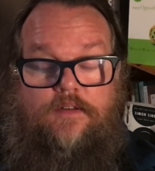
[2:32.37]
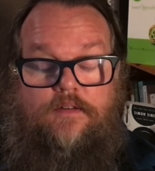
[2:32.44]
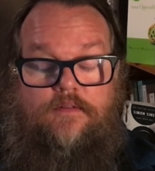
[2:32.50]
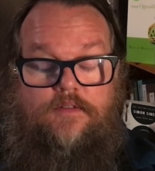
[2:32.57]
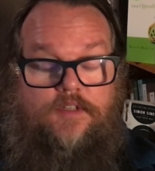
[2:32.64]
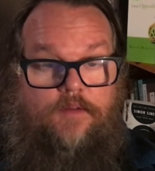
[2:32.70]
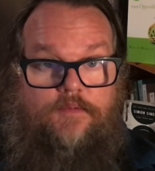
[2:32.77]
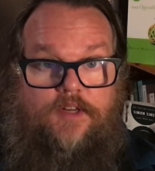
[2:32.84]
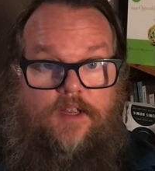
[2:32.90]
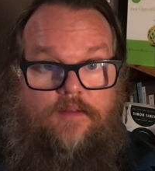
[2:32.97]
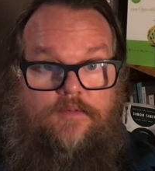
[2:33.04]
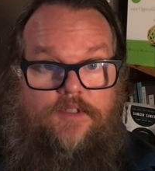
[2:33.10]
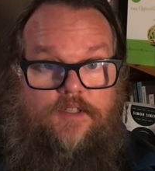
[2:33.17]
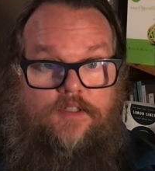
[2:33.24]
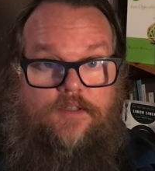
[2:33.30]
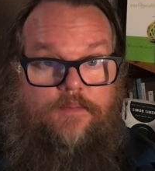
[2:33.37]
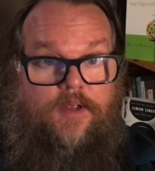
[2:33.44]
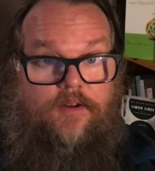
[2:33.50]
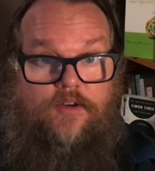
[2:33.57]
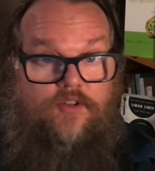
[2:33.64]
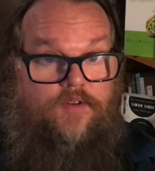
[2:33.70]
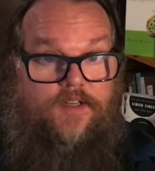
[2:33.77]
Sometimes it's about
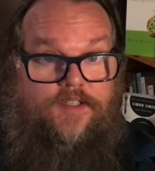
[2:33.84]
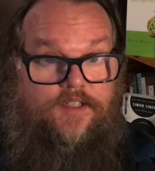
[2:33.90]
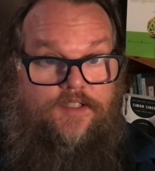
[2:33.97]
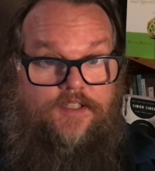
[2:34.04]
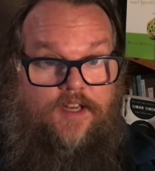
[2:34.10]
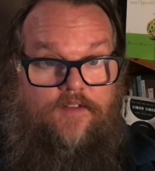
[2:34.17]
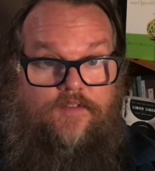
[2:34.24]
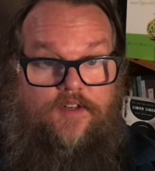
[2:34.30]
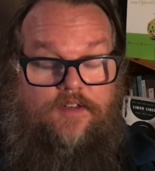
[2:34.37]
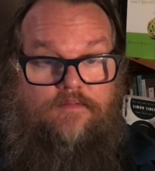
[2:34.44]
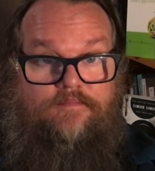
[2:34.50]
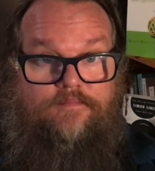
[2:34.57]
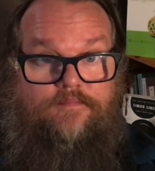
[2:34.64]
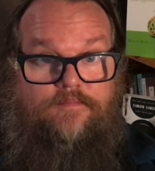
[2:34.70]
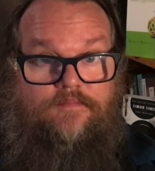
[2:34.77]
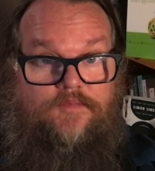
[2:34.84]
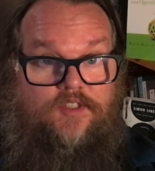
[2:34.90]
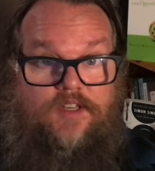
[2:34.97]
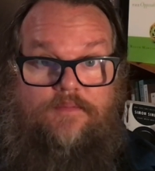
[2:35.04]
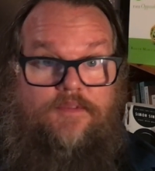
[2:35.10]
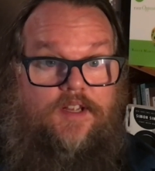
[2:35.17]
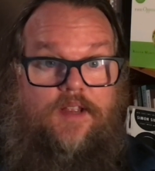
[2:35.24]
addressing safety.
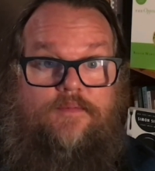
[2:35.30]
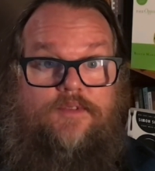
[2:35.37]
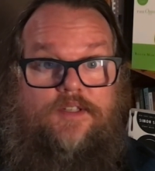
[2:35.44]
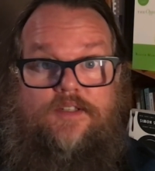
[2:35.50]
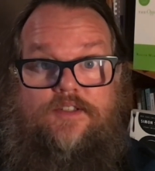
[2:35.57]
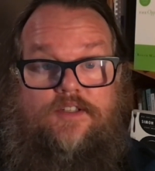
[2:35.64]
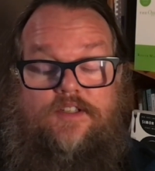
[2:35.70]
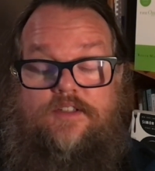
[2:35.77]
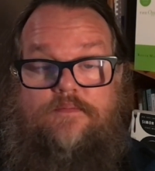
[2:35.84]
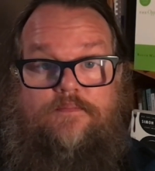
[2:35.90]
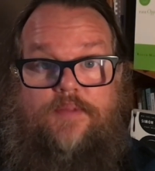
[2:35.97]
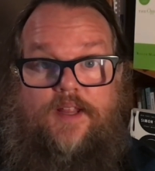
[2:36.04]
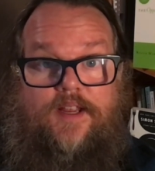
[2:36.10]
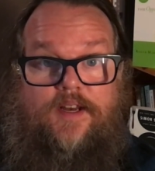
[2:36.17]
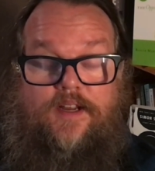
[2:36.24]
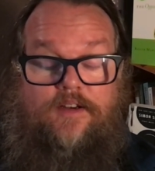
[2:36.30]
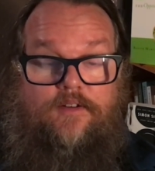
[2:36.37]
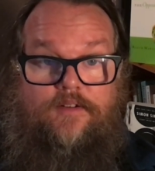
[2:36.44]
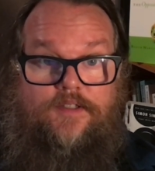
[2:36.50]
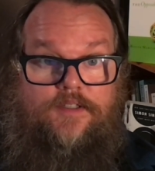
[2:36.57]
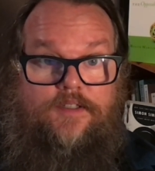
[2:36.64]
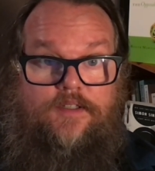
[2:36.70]
Sometimes it's just plain
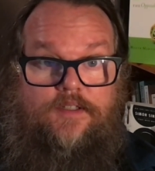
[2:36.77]
ignorance.